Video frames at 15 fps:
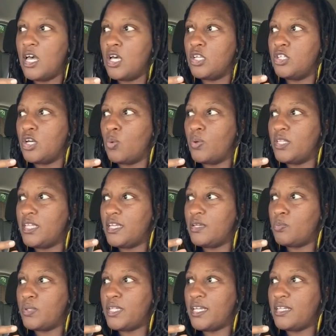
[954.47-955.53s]
we
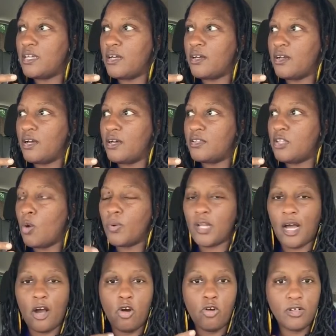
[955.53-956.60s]
need to know what
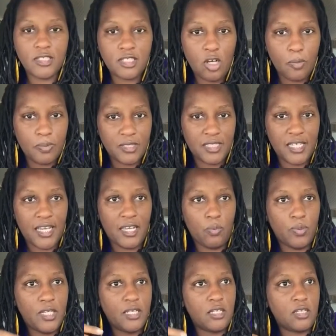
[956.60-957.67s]
our horoscope is saying.
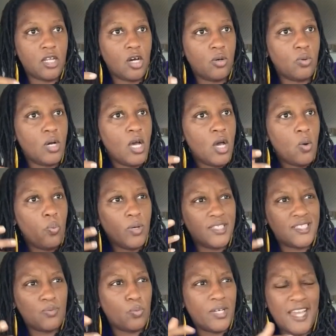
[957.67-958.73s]
We need to know
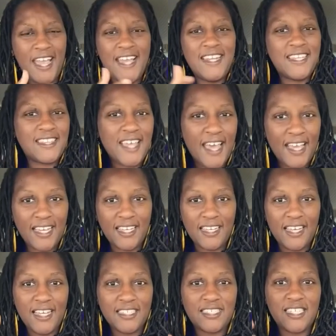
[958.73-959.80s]
what anything is